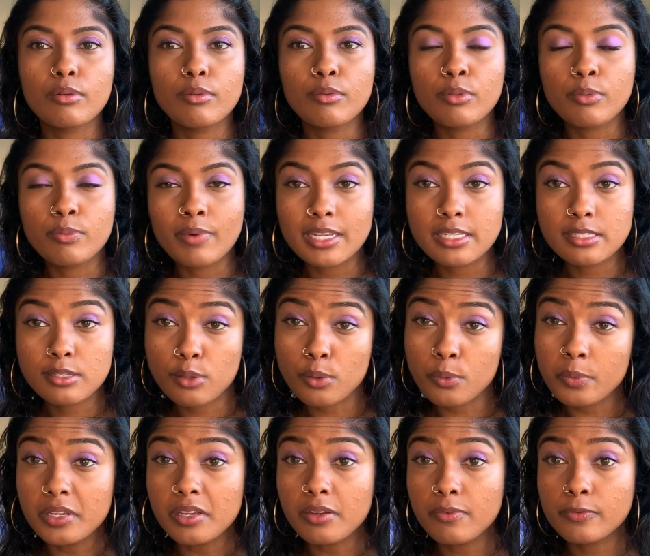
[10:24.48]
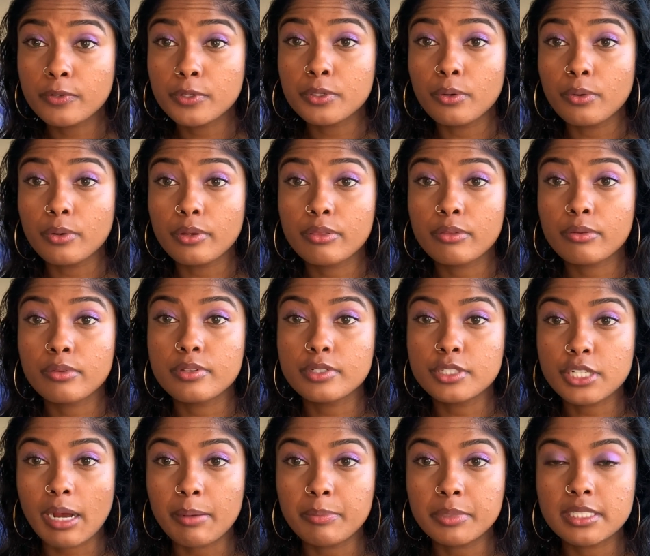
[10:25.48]
the rest of the week for going through the
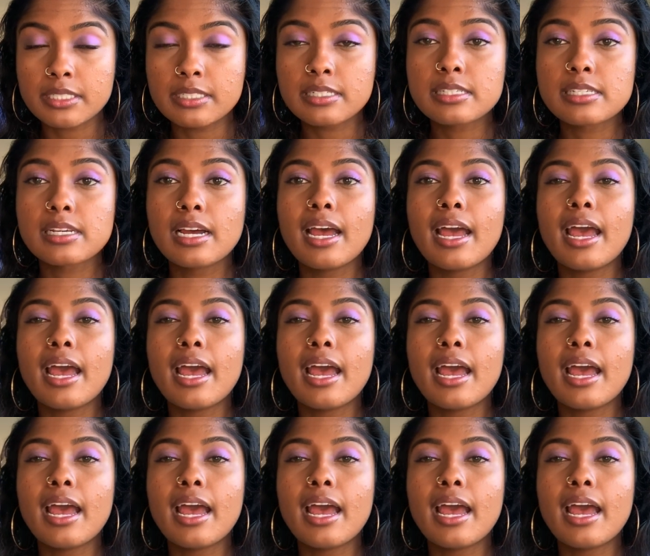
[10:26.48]
chapters.